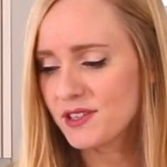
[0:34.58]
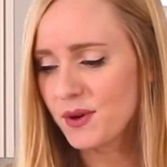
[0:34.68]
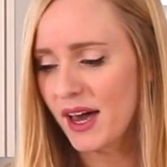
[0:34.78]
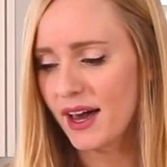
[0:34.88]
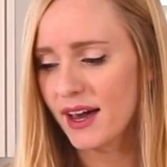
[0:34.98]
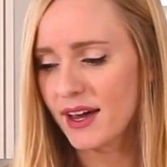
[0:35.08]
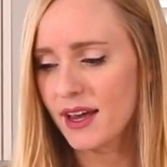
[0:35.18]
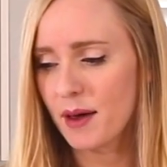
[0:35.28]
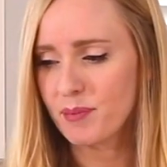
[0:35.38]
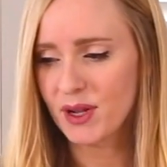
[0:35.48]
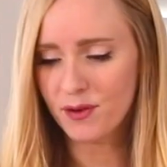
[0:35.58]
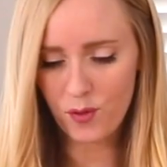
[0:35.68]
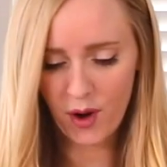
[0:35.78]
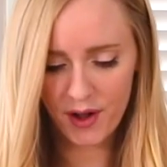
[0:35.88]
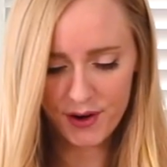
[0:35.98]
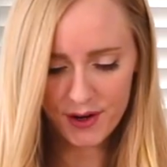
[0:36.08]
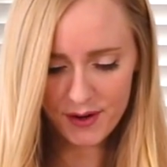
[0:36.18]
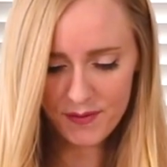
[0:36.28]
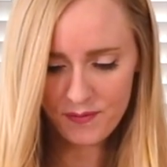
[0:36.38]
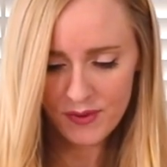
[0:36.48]
to add a bit of
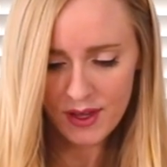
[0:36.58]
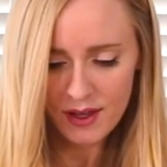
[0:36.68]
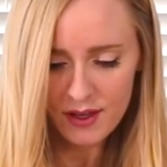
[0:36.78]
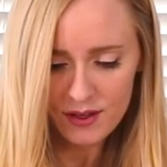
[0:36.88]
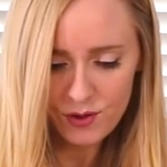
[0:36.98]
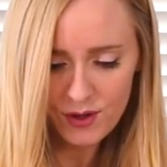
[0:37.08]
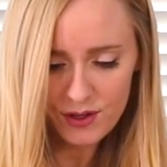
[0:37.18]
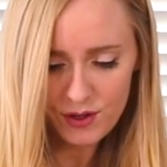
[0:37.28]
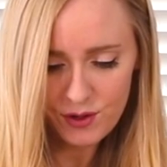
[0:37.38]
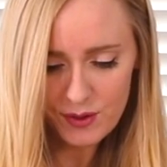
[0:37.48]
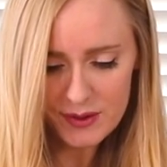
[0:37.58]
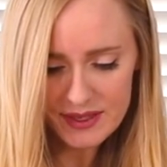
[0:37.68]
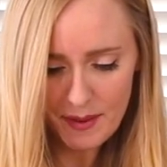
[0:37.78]
water. You could use